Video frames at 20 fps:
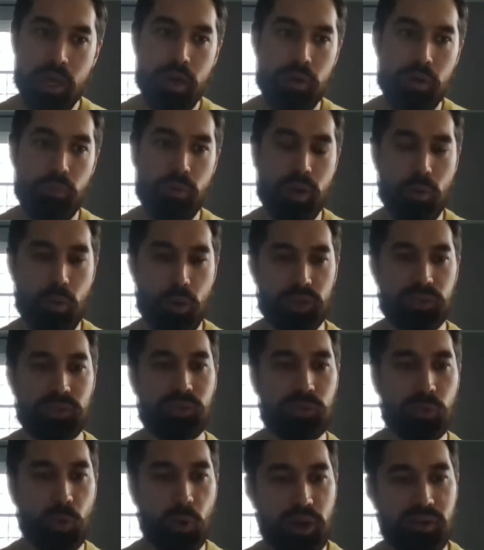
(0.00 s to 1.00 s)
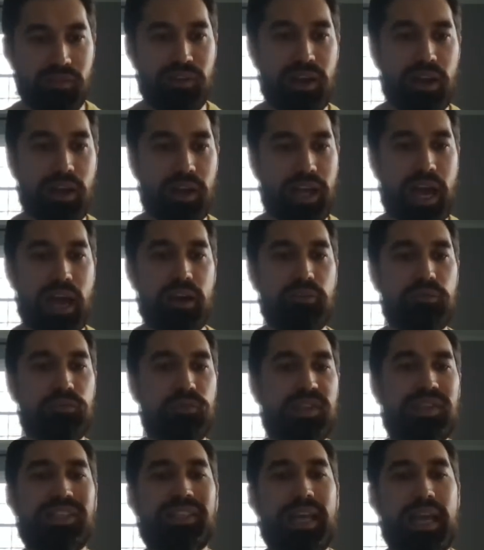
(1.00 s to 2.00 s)
We were sort of kind of
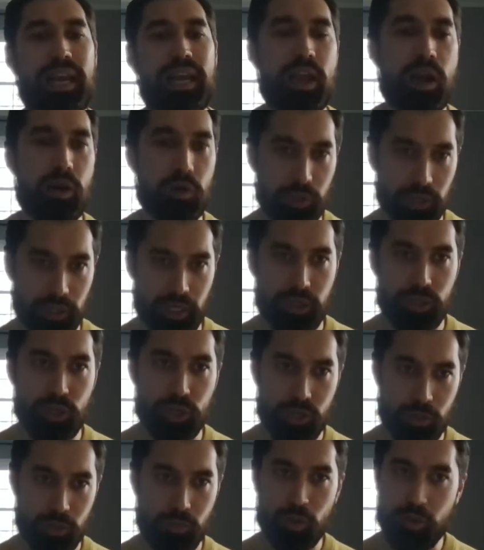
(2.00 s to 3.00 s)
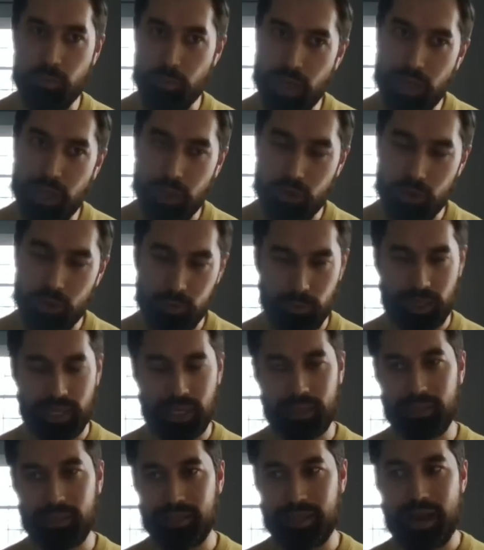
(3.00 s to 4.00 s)
resetting our relationship with Belarus,
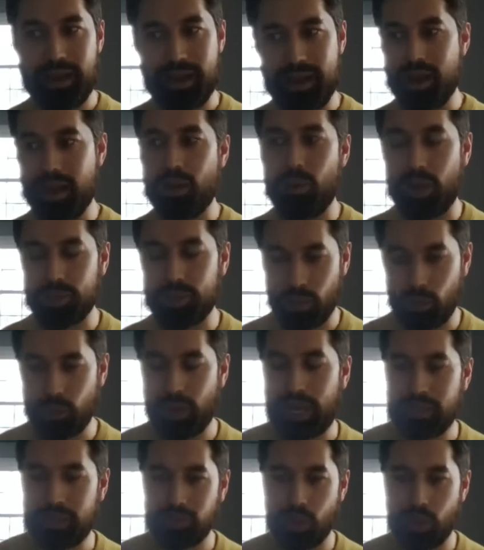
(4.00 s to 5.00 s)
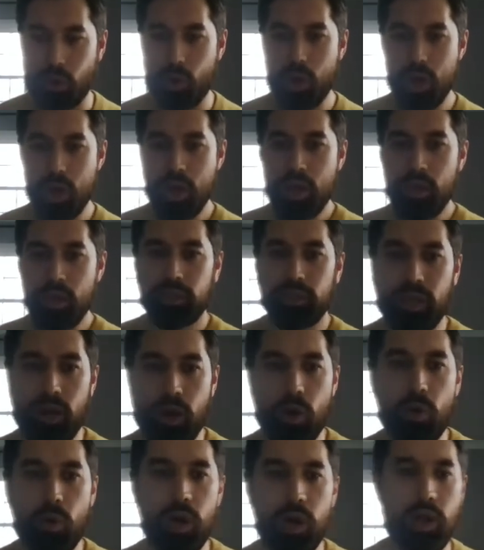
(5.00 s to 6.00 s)
because the idea was, okay, so,
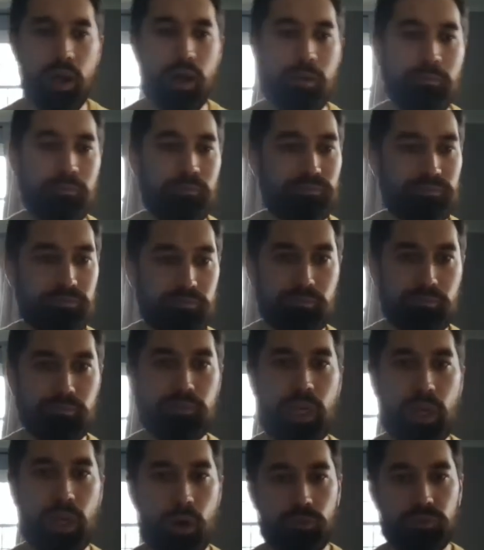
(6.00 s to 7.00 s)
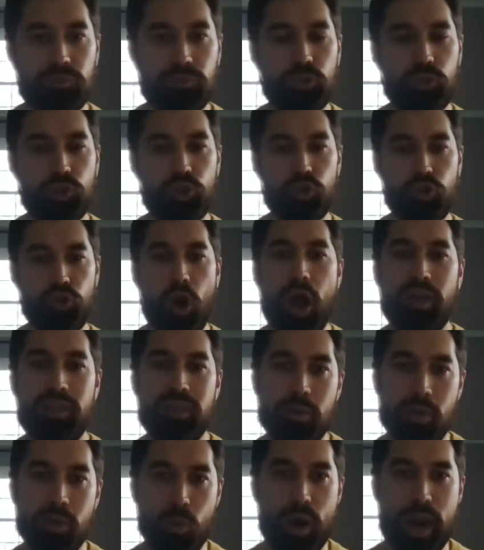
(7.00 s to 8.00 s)
to draw
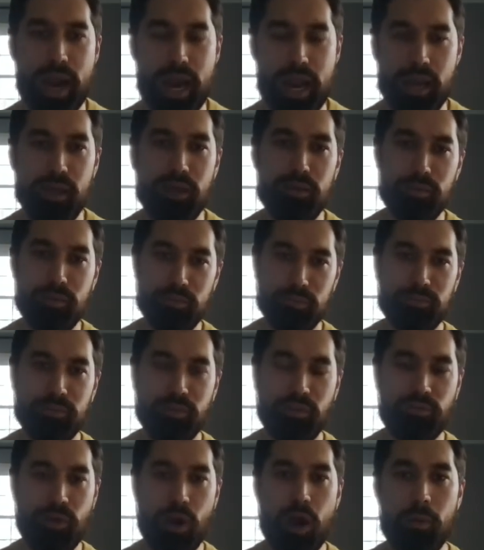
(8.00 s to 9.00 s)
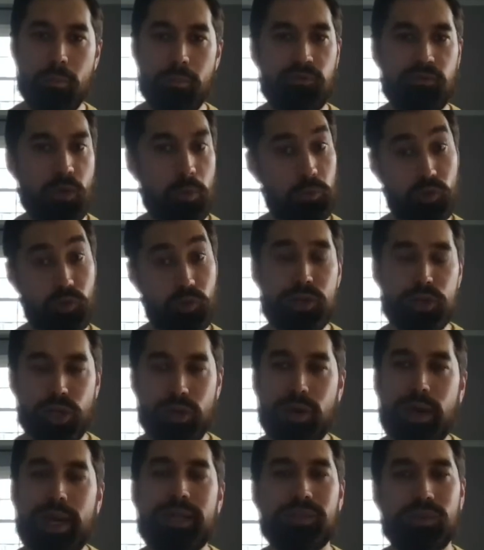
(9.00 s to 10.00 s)
them away from Russia,
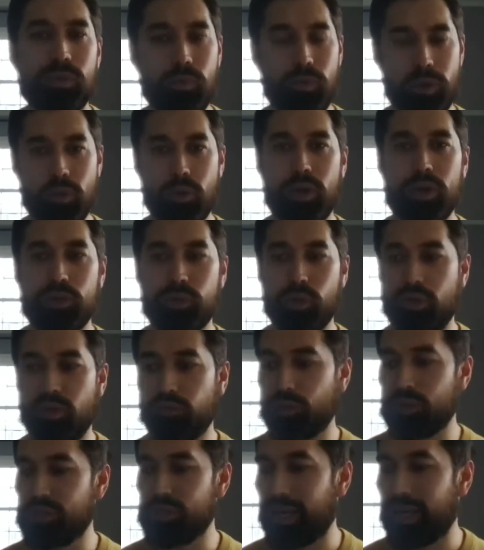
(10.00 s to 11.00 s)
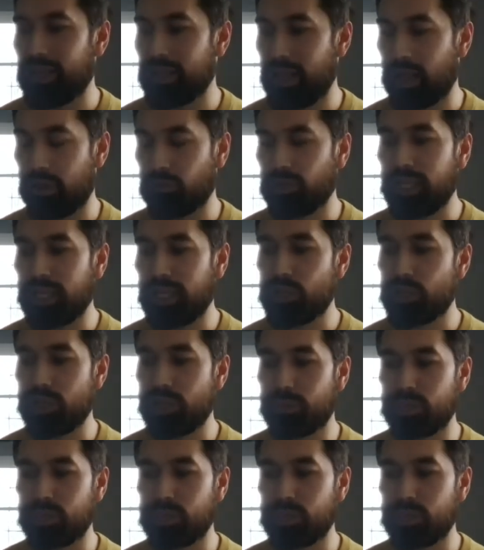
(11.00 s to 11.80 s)
right? So we were sort of resetting that relationship.